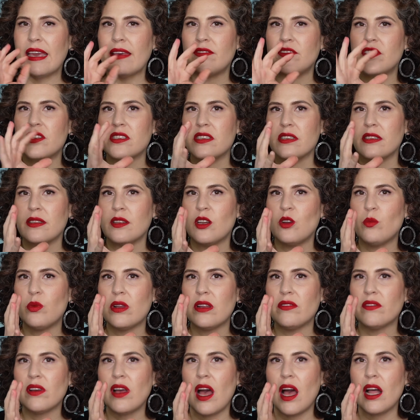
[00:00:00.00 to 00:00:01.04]
gives just a little bit
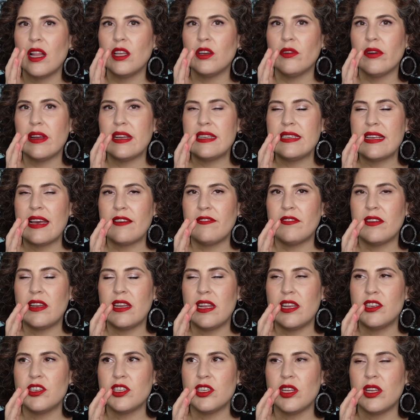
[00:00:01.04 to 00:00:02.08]
of color and
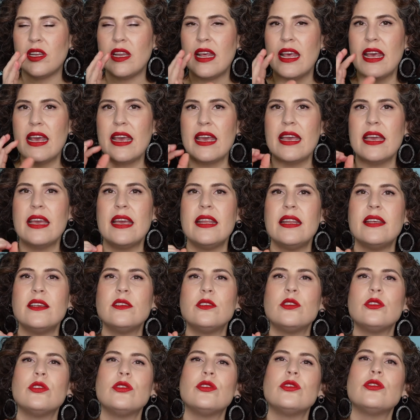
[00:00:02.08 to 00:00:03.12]
definition. It is
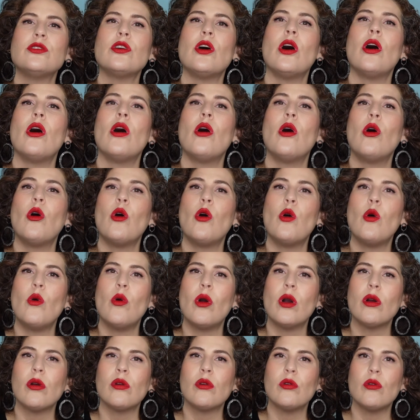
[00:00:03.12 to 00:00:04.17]

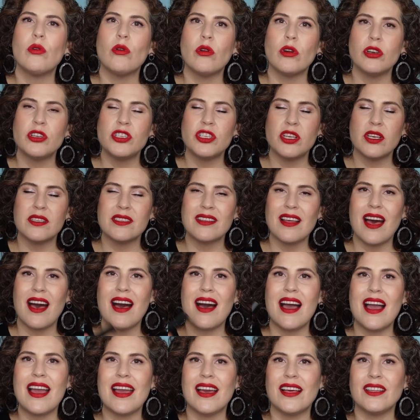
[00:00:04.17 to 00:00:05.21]
so gorgeous.
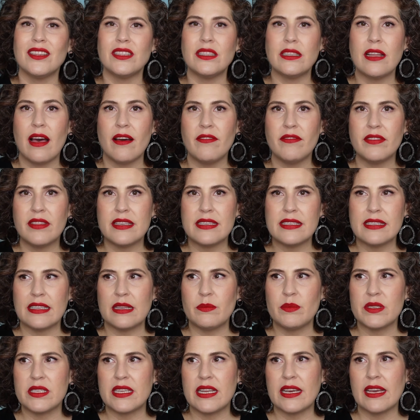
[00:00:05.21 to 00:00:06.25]
I love this
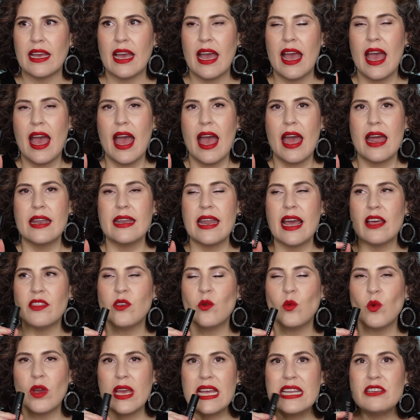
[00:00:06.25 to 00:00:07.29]
lipstick. Now,
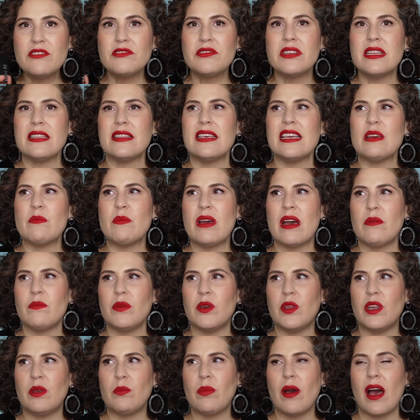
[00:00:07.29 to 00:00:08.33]
the interesting thing about
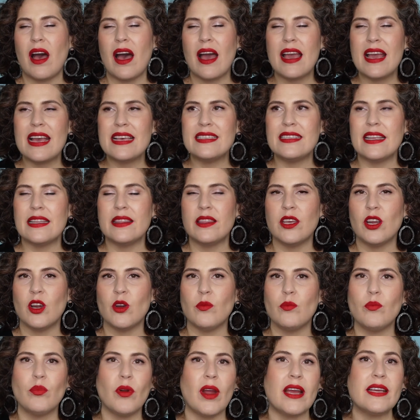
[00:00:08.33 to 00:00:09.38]
Beauty Pie is that
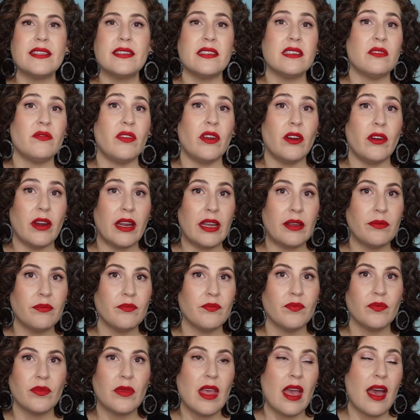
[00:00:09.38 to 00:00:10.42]
their prices vary.
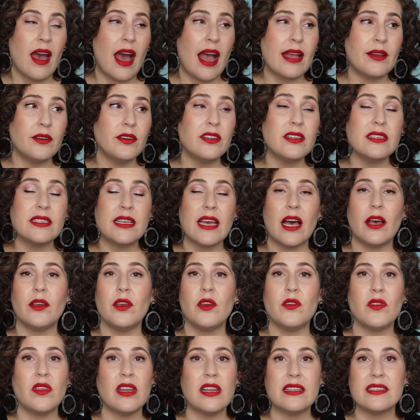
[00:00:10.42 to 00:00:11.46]
I couldn't tell
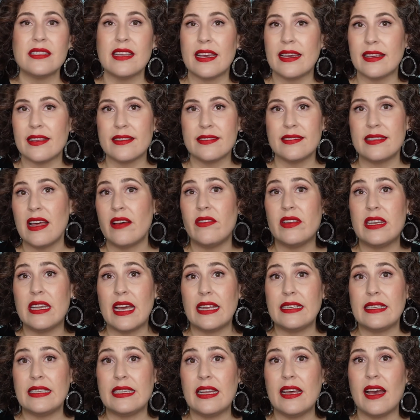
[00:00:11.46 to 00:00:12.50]
you that it's like
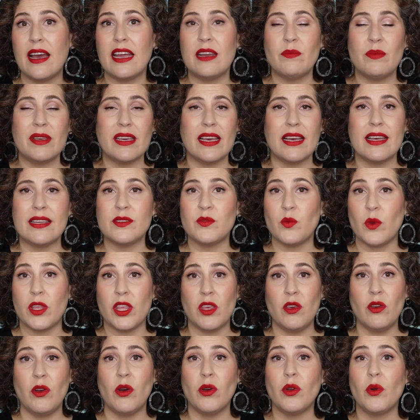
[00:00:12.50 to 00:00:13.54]
$7.99 because when
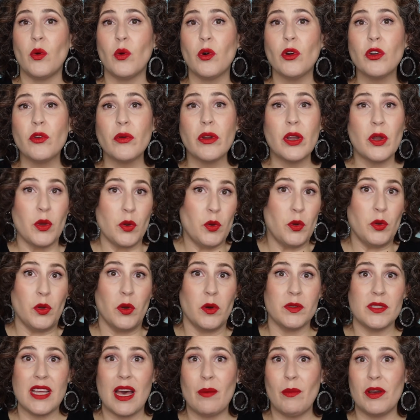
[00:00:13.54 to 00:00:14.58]
you go to order it, who
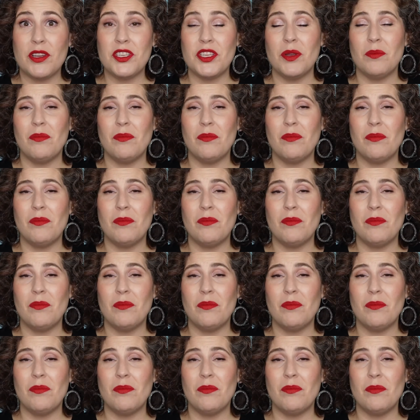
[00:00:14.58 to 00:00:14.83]
knows how much